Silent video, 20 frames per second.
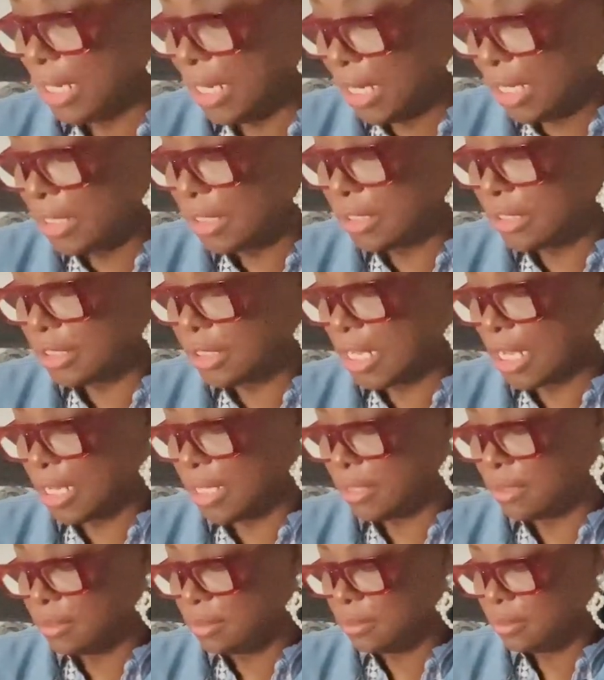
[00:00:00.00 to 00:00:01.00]

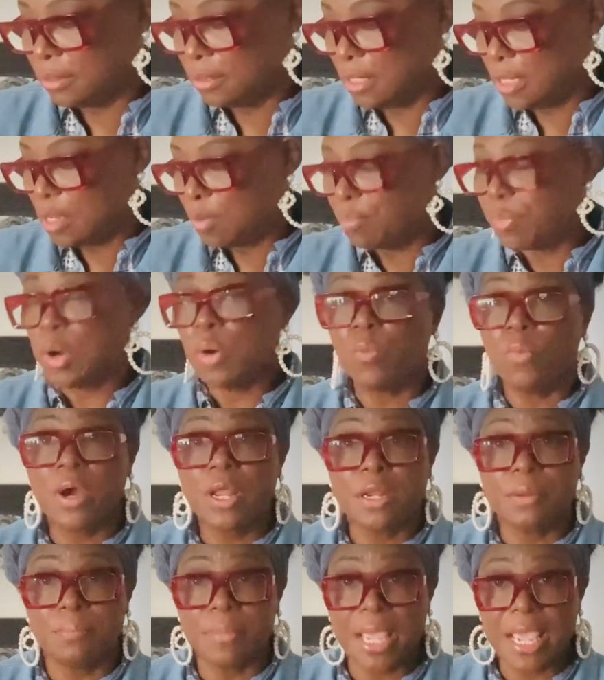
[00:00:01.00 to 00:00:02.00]
anything but
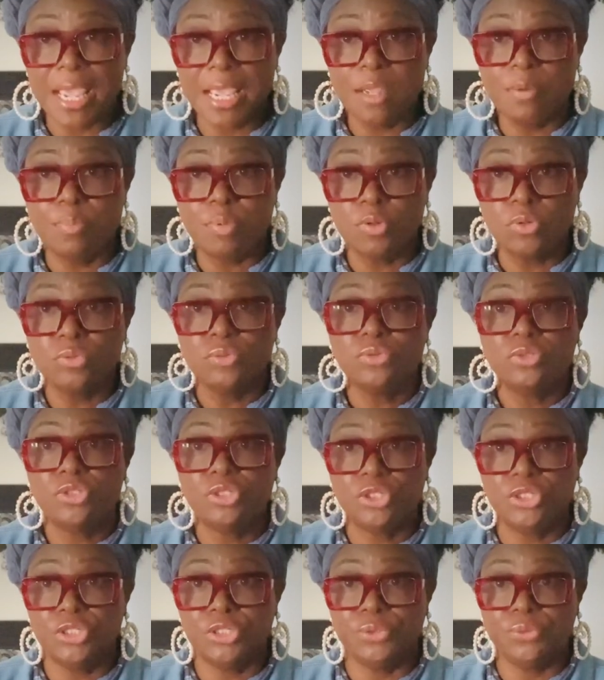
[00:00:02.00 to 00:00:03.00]
what I'm able
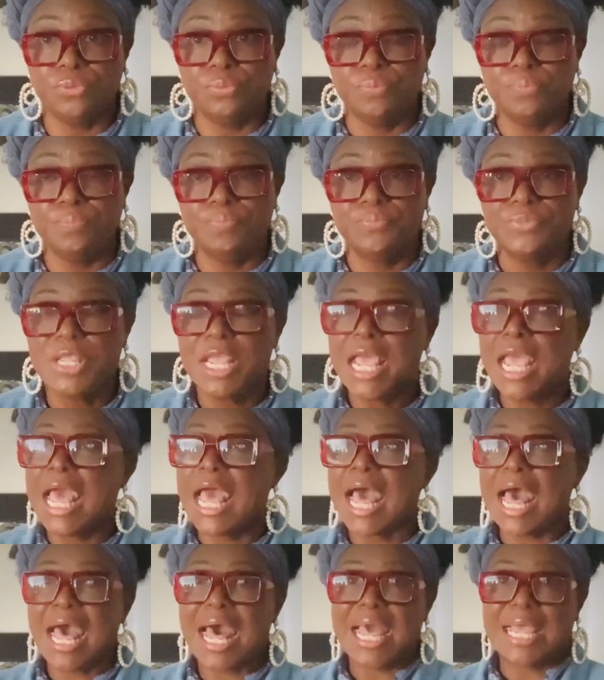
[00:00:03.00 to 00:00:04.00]
to do.
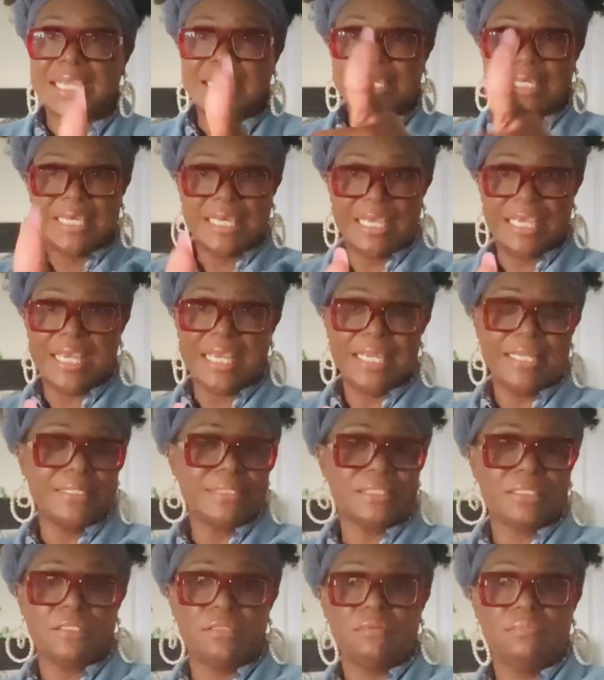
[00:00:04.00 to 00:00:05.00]
I
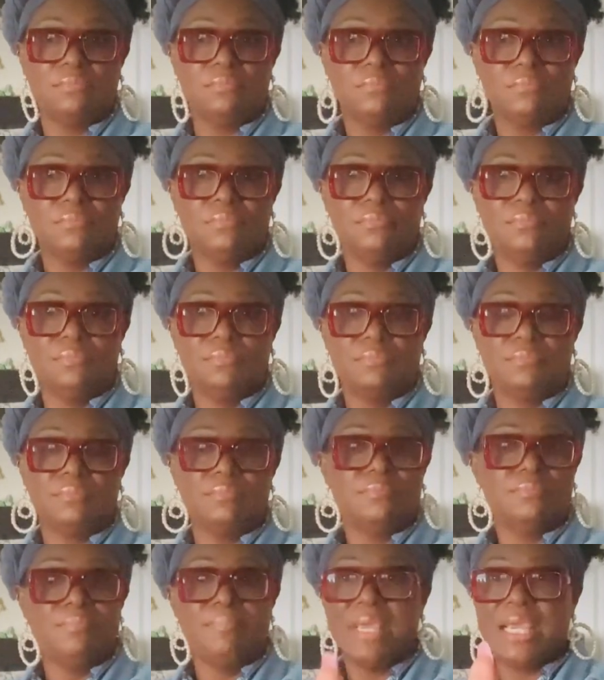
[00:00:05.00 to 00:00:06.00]
can't
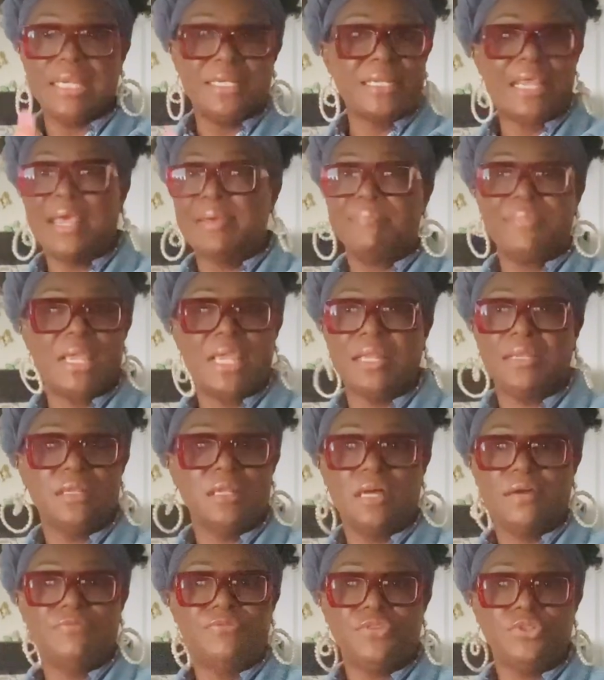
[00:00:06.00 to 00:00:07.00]
make that man
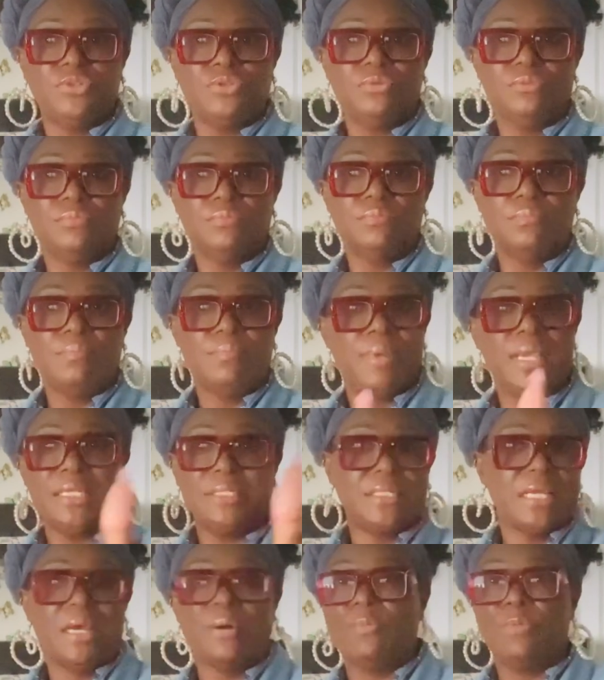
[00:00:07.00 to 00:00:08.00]
love you,
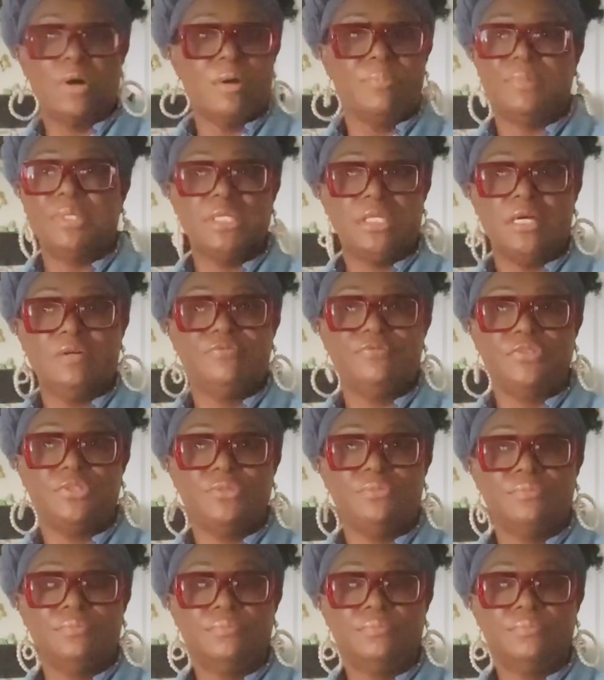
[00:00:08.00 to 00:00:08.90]
make that woman love you.